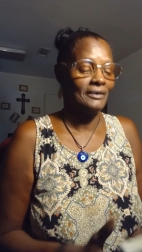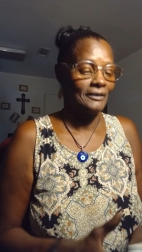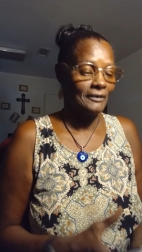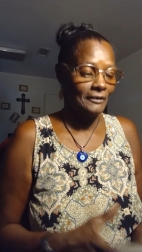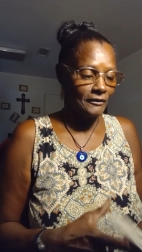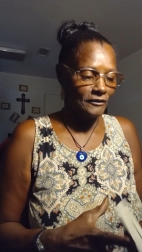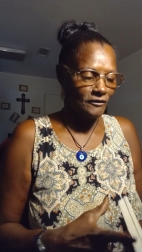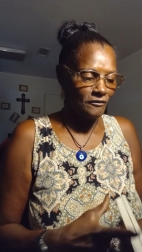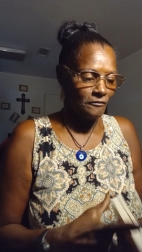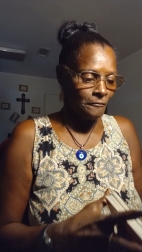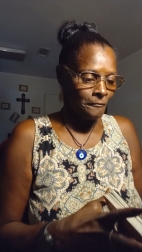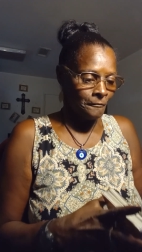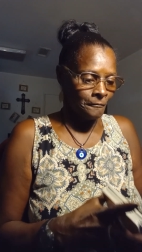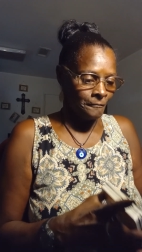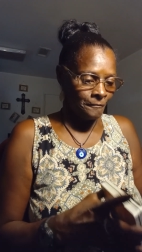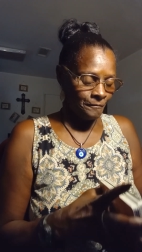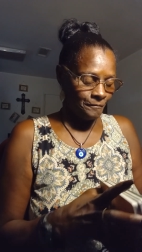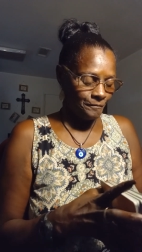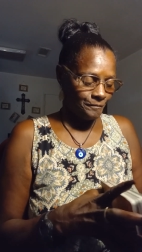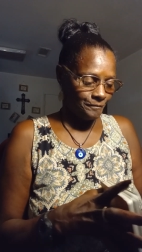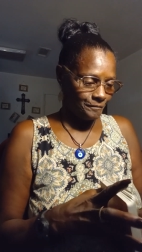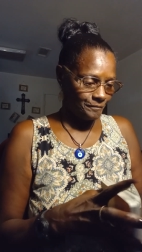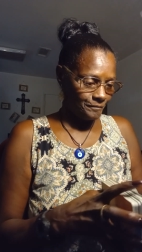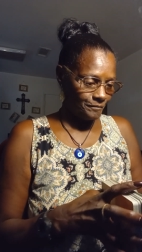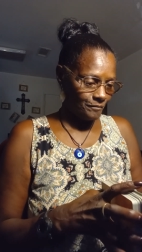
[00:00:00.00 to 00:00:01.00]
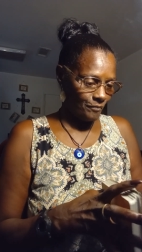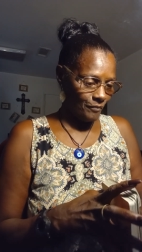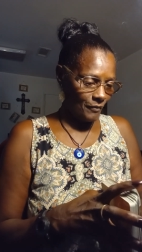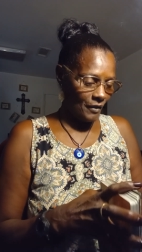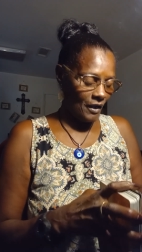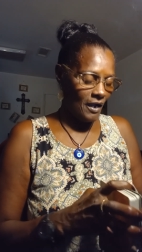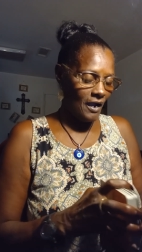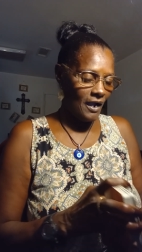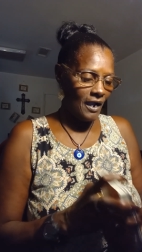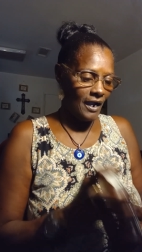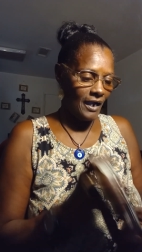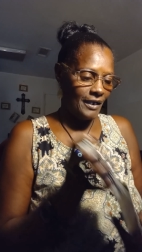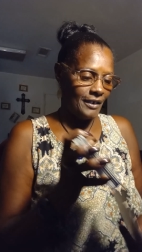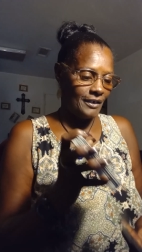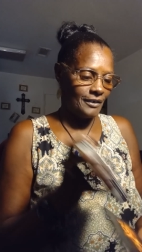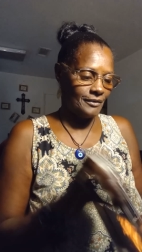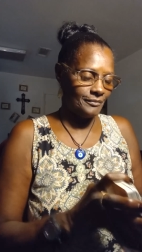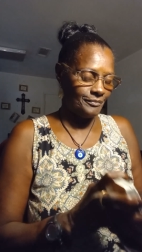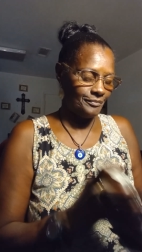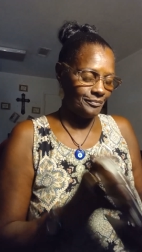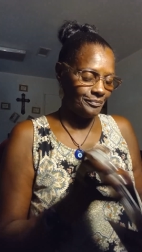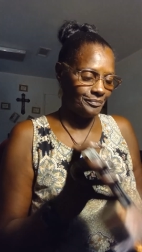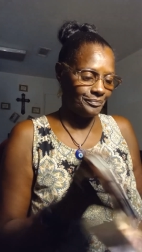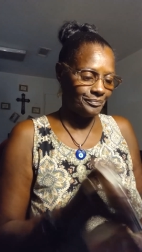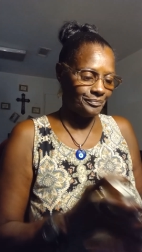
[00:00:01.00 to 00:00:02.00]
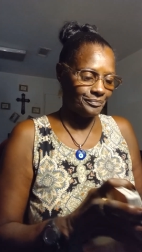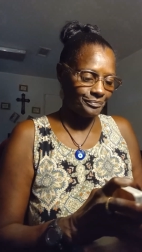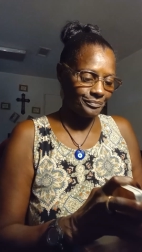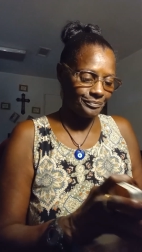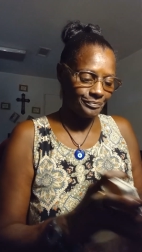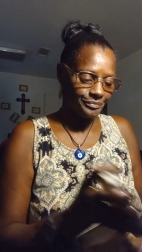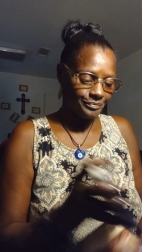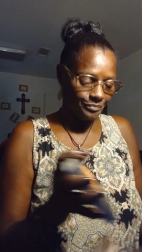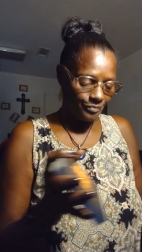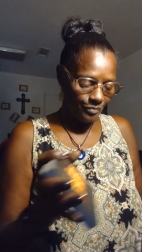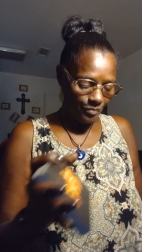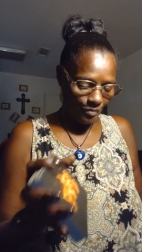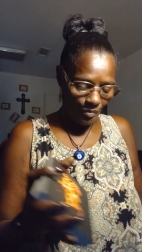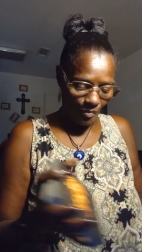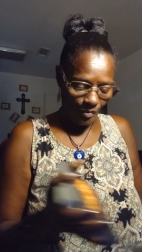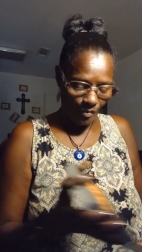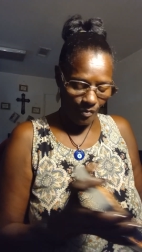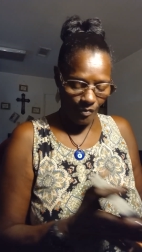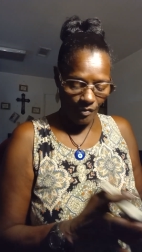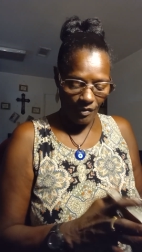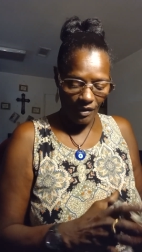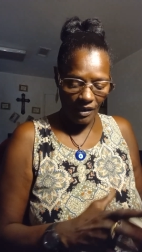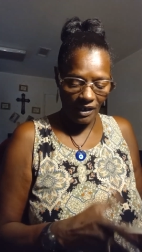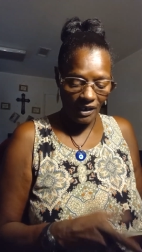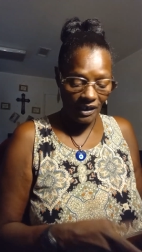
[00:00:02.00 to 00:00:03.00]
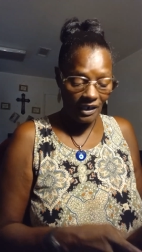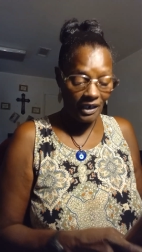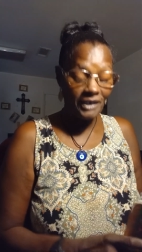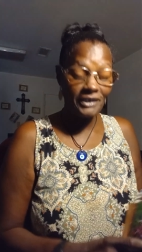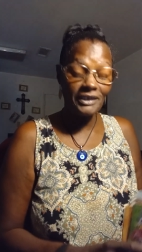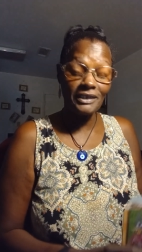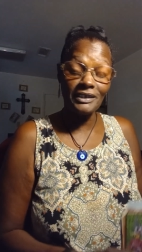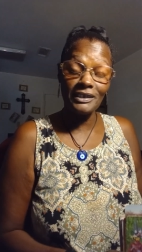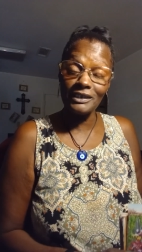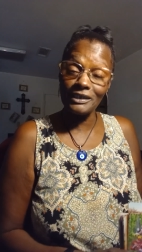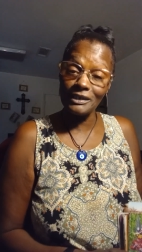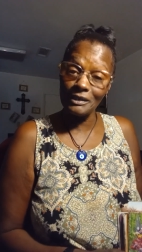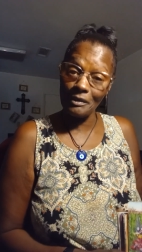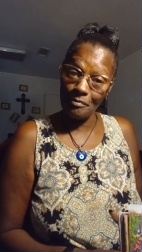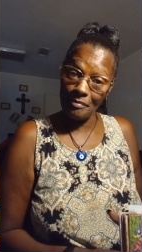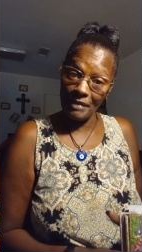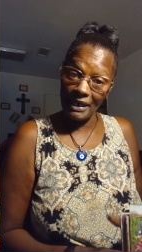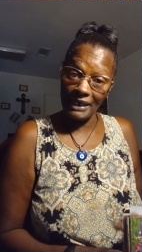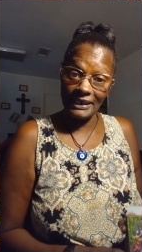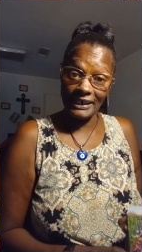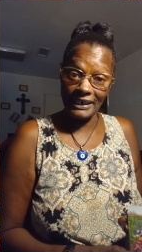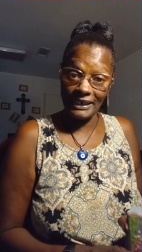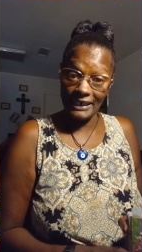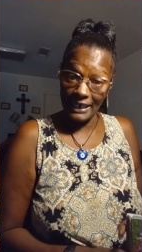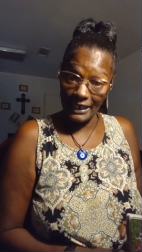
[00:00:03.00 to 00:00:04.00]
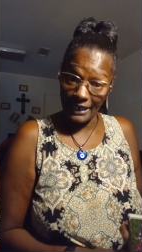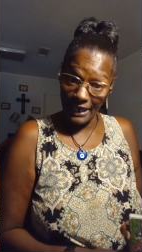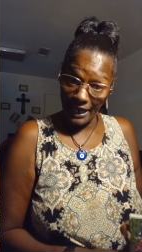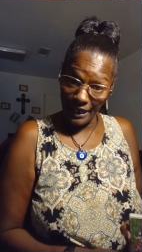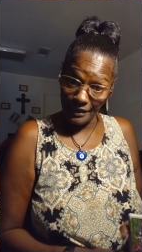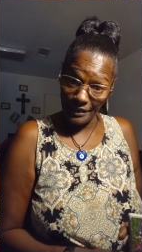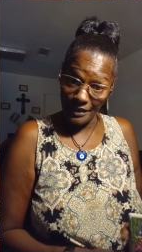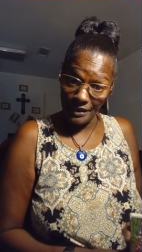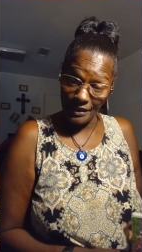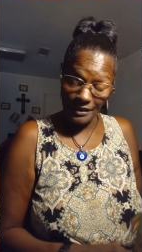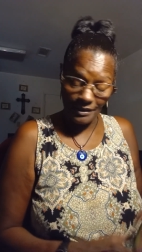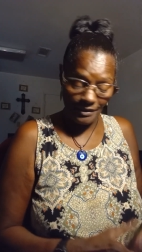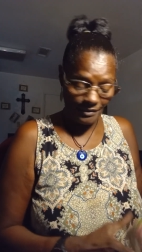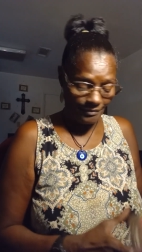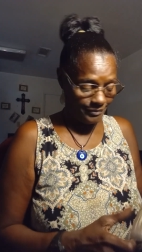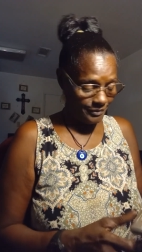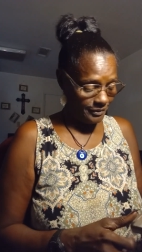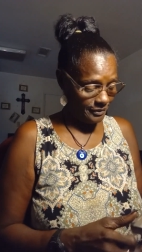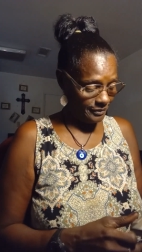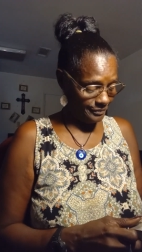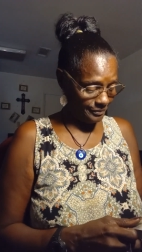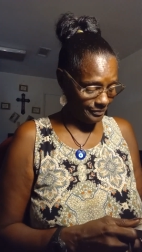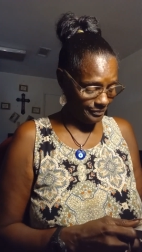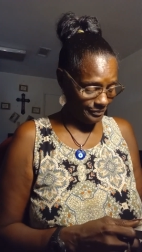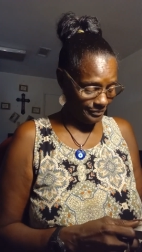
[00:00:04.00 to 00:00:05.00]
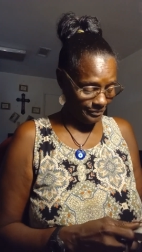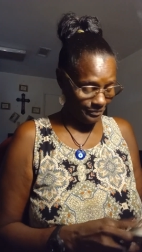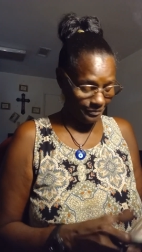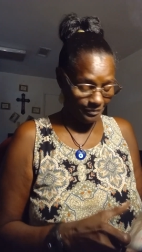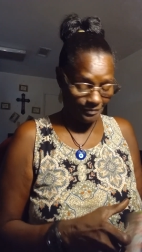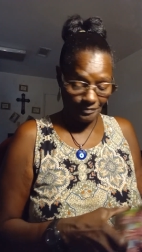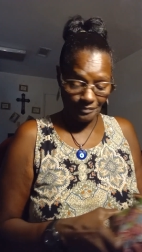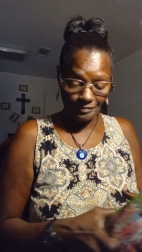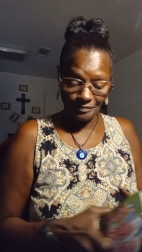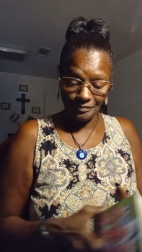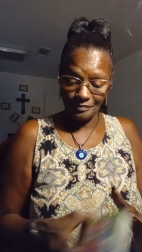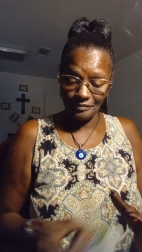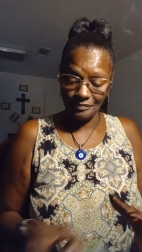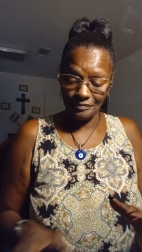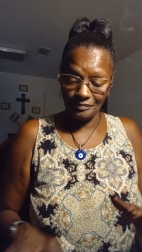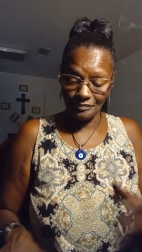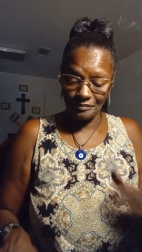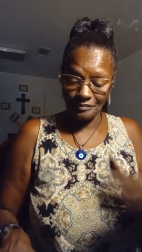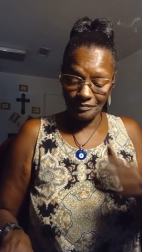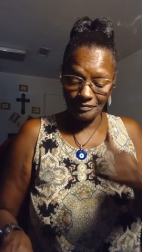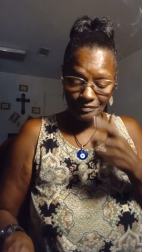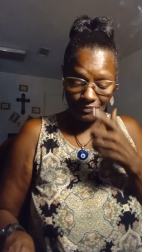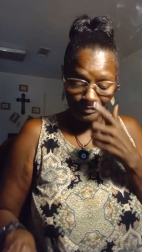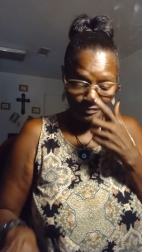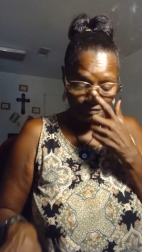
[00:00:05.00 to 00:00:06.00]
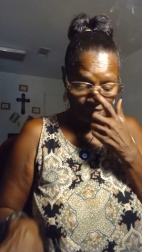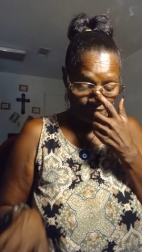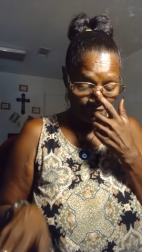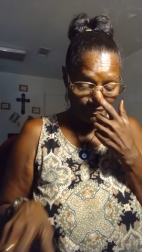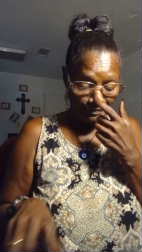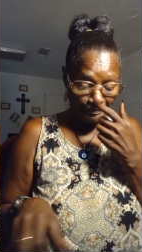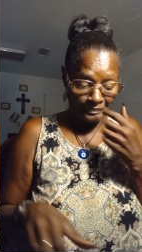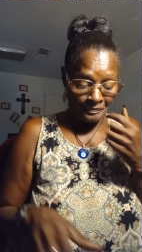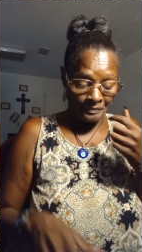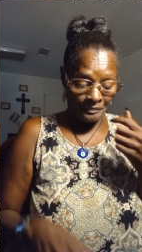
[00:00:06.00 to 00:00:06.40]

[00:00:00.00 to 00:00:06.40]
All right. Because it's somebody that I love.